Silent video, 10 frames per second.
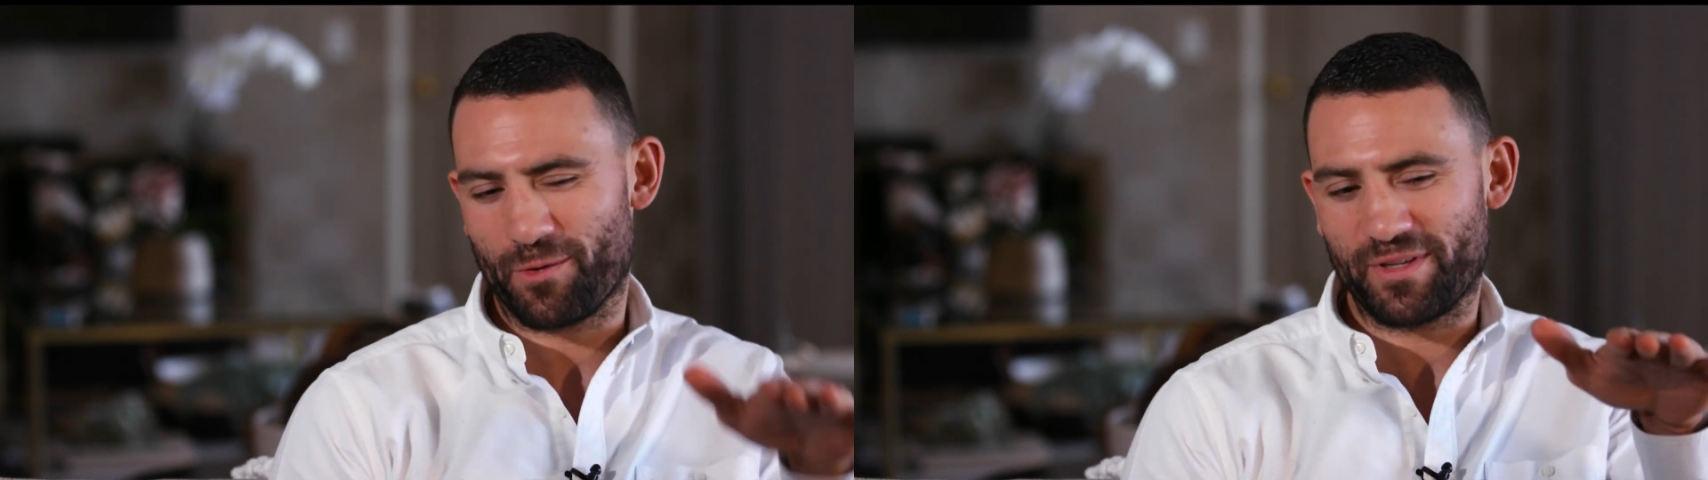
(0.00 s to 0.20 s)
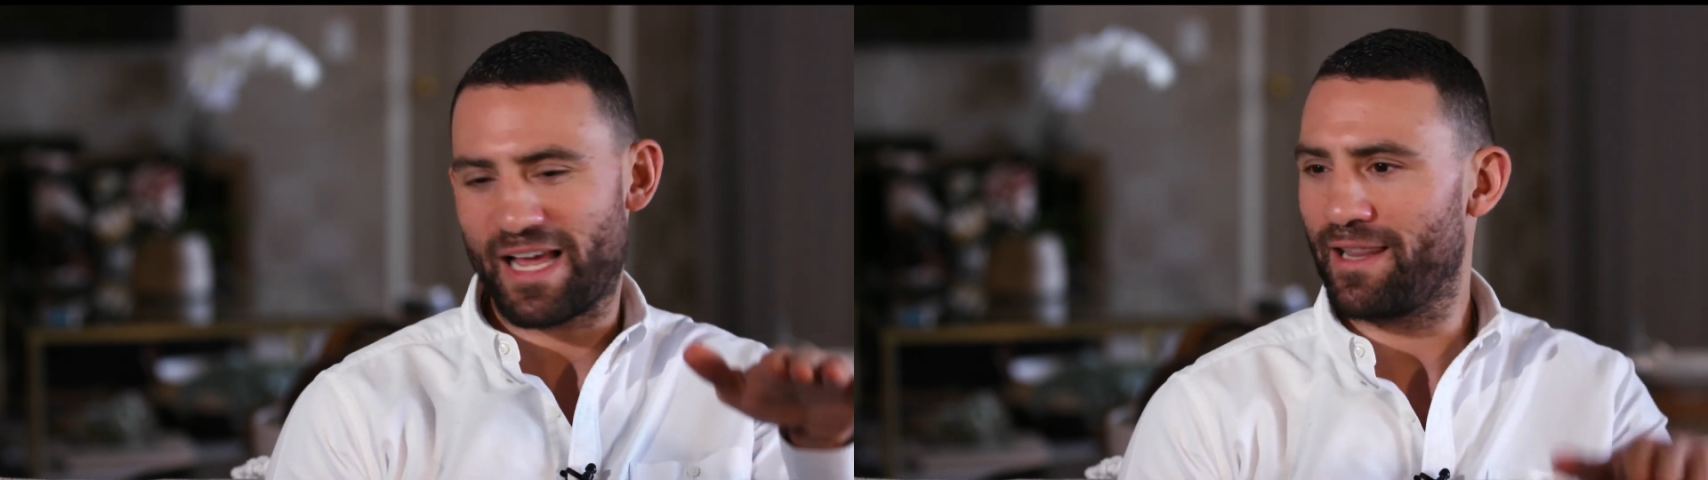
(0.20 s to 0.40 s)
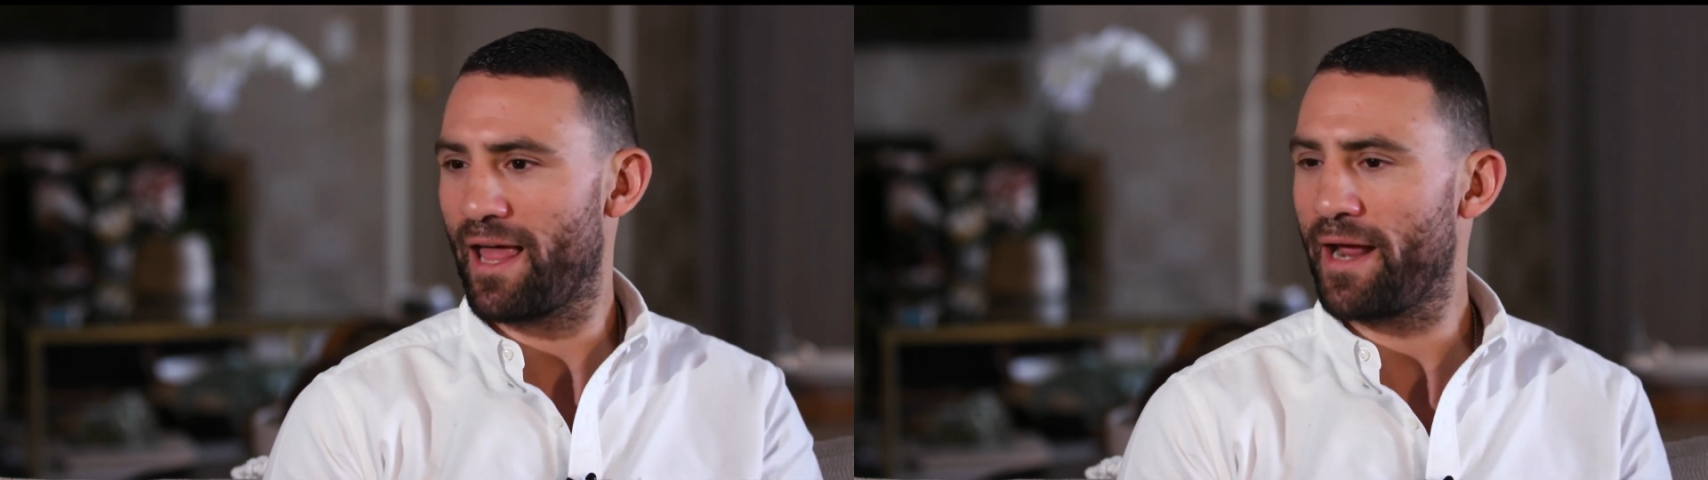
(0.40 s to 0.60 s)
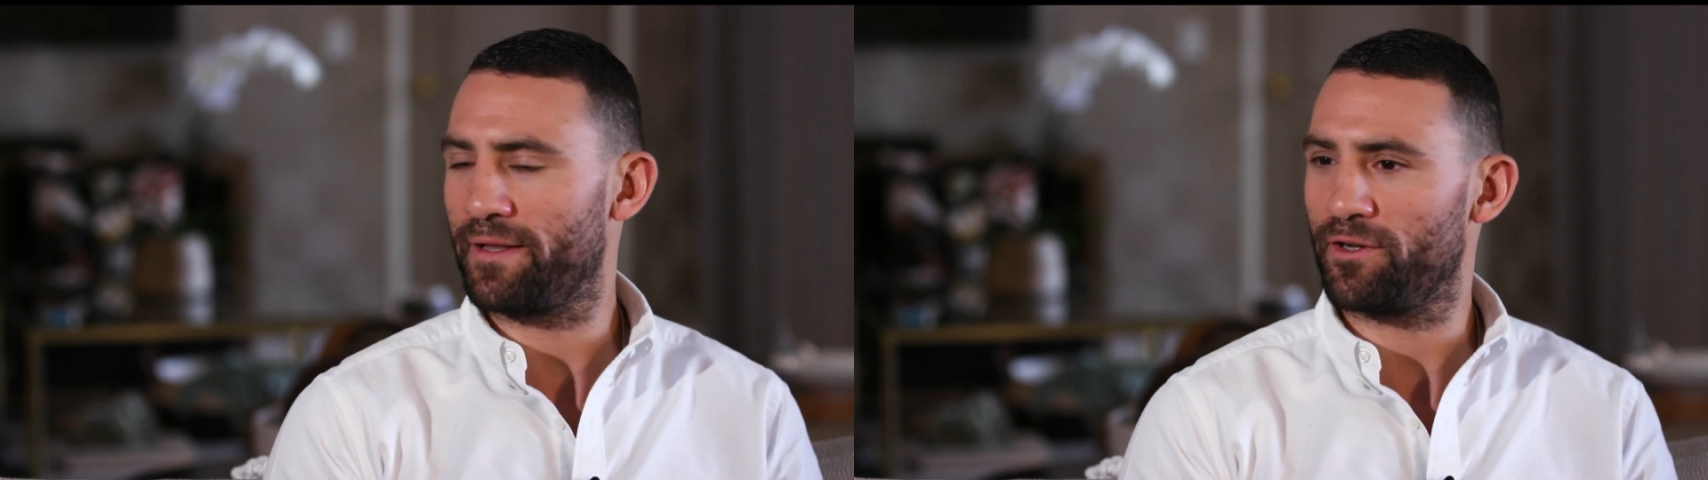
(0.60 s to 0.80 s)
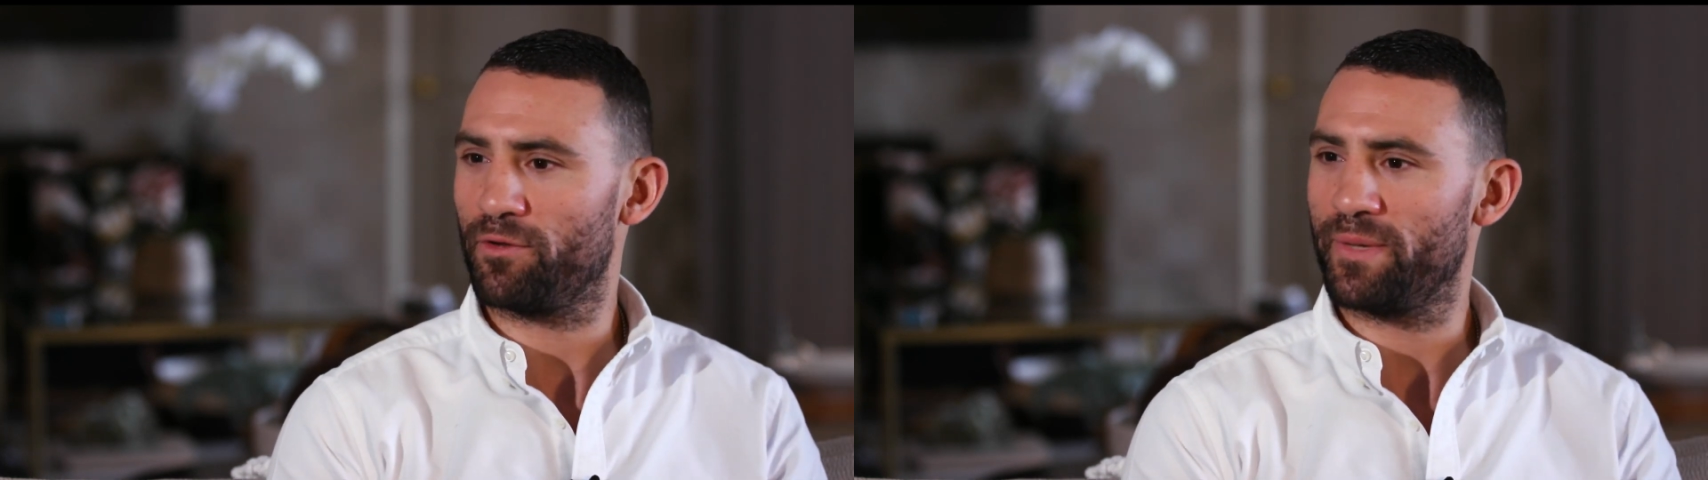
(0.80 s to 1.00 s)
with that line a
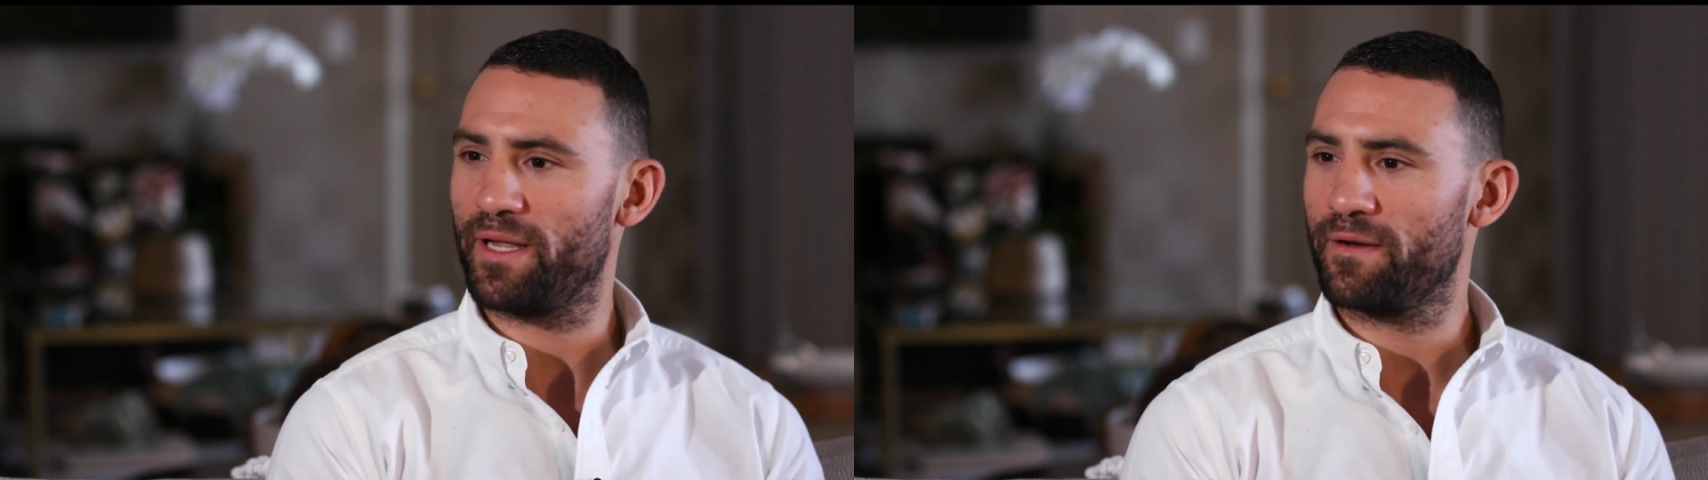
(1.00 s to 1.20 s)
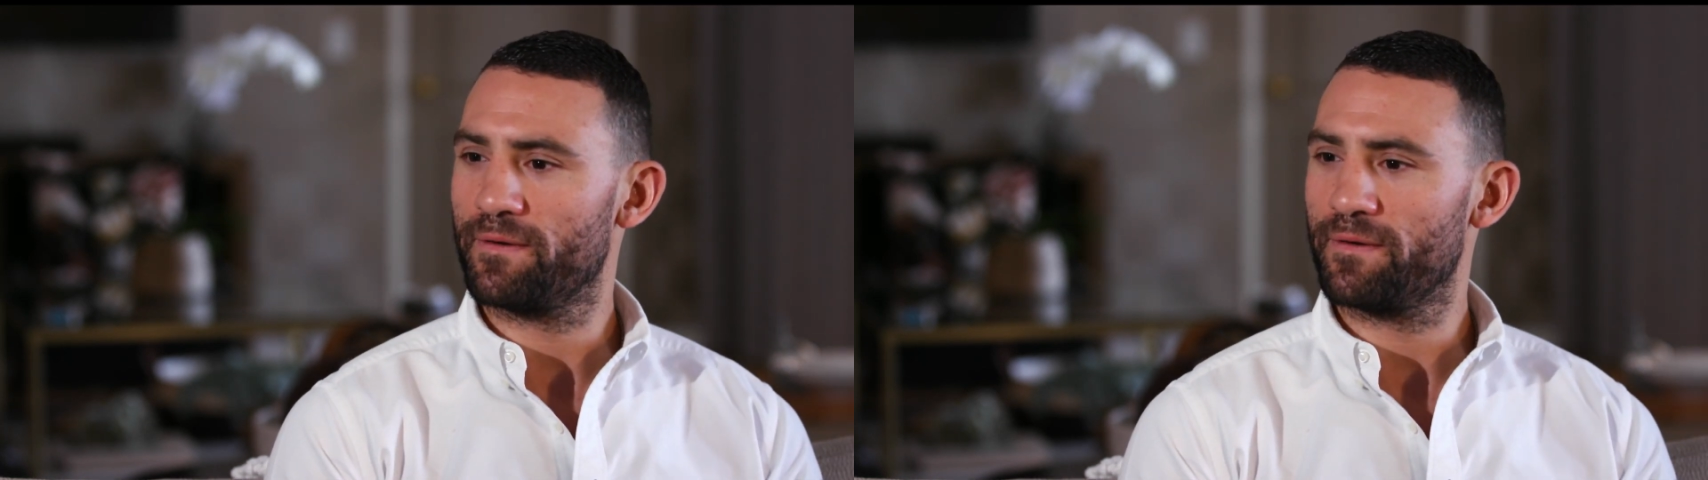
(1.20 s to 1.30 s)
little bit.